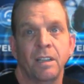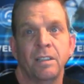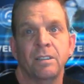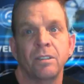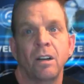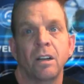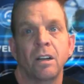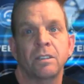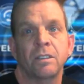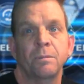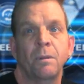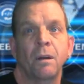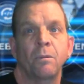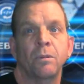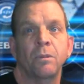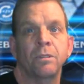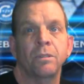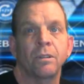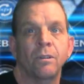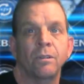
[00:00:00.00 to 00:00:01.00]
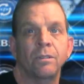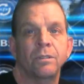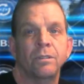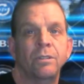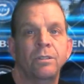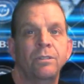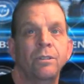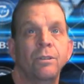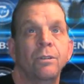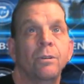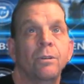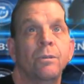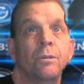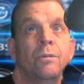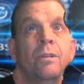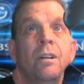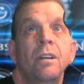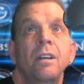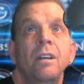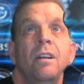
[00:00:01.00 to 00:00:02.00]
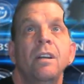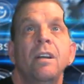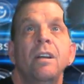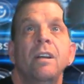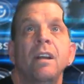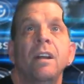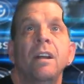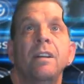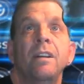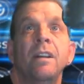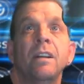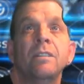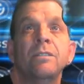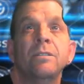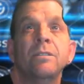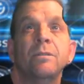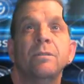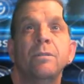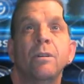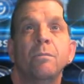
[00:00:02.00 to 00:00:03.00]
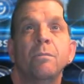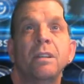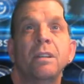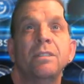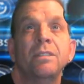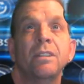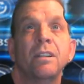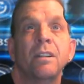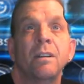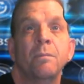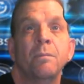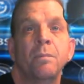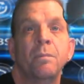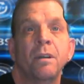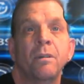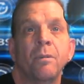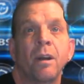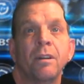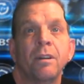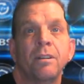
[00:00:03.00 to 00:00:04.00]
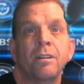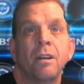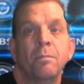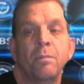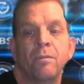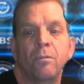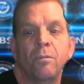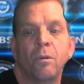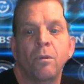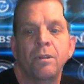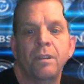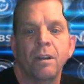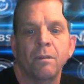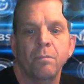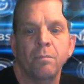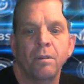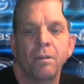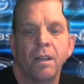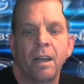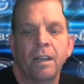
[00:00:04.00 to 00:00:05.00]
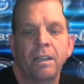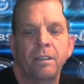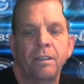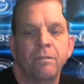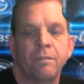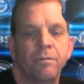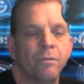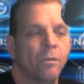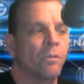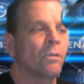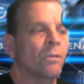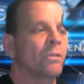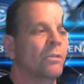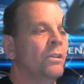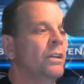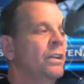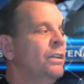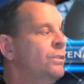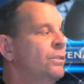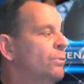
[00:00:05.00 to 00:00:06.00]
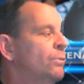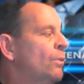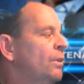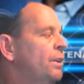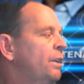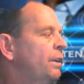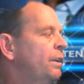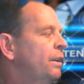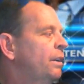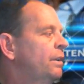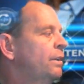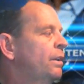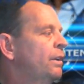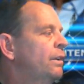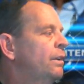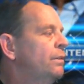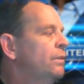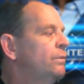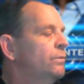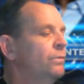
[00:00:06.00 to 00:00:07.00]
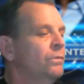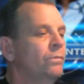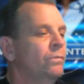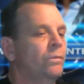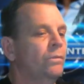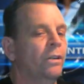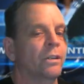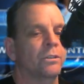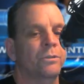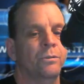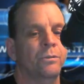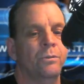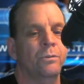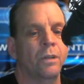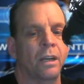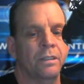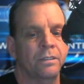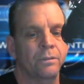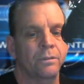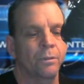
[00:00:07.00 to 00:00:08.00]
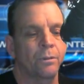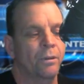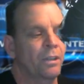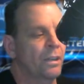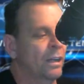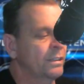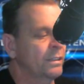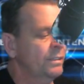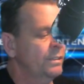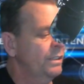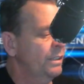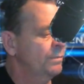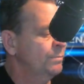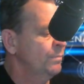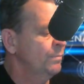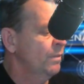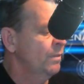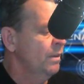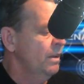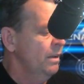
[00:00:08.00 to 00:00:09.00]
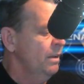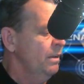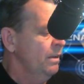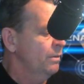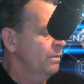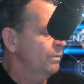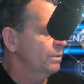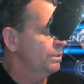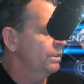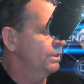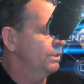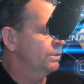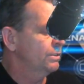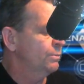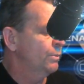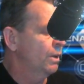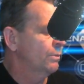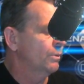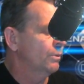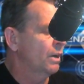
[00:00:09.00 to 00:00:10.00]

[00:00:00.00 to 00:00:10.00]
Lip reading: Talks about what to do. That's basically a big roundup for the year 2019, which is where we're